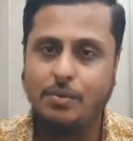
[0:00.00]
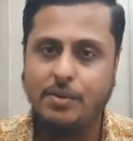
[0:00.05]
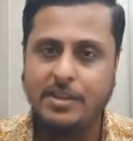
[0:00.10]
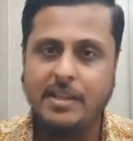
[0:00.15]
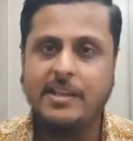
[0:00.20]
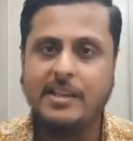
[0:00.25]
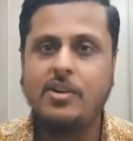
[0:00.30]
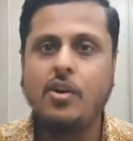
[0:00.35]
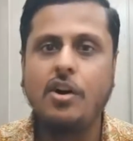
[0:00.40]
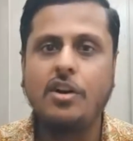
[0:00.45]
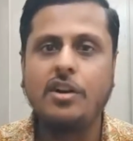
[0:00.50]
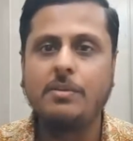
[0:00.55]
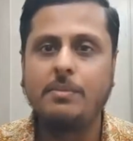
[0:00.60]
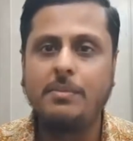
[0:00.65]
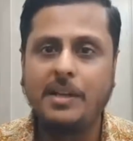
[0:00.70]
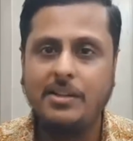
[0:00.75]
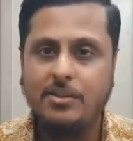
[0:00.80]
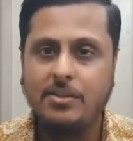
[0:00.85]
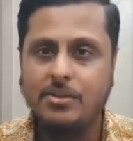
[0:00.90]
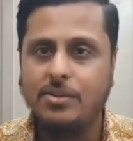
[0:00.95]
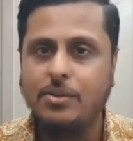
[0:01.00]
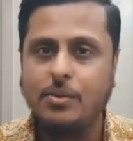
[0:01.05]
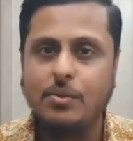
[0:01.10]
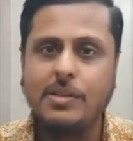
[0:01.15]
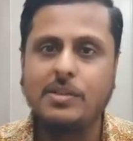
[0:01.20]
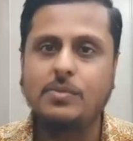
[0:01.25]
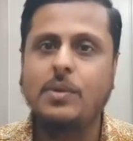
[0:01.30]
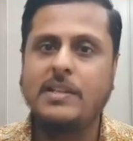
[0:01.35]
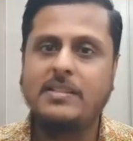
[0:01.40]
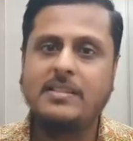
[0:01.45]
with the economy, to do
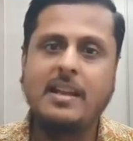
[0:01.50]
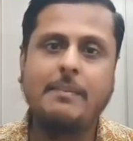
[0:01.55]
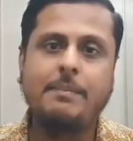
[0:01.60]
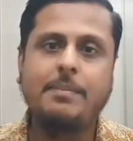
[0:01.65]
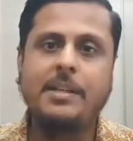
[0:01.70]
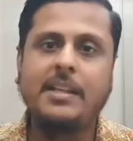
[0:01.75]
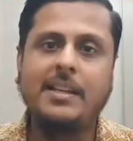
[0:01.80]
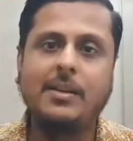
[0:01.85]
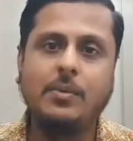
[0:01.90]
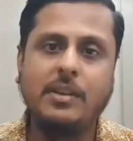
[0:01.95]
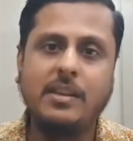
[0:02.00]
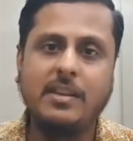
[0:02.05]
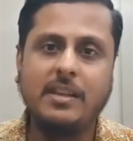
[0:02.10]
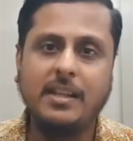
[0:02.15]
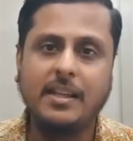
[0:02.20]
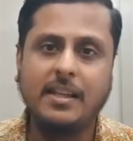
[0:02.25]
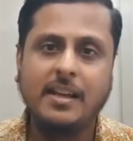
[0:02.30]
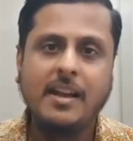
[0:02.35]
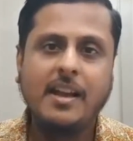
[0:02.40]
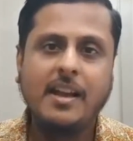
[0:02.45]
with what's happening with the